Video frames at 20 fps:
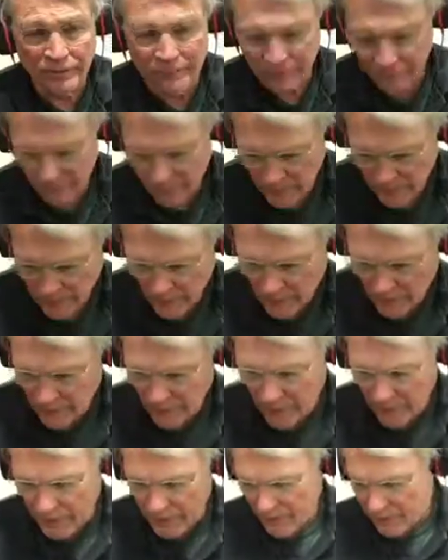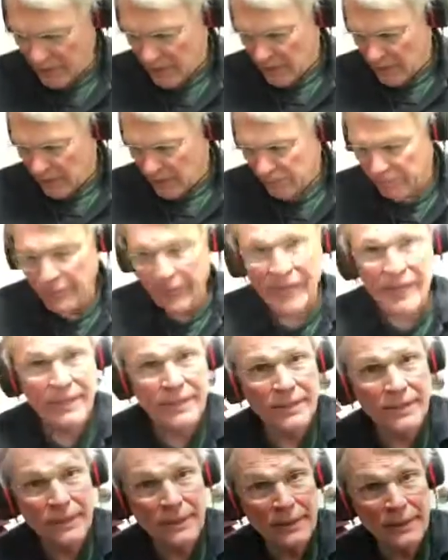They,
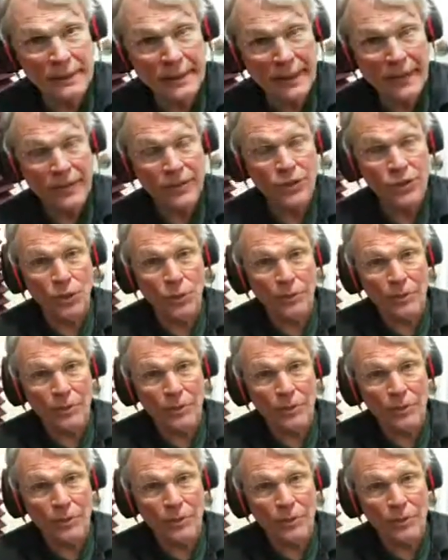many cases, are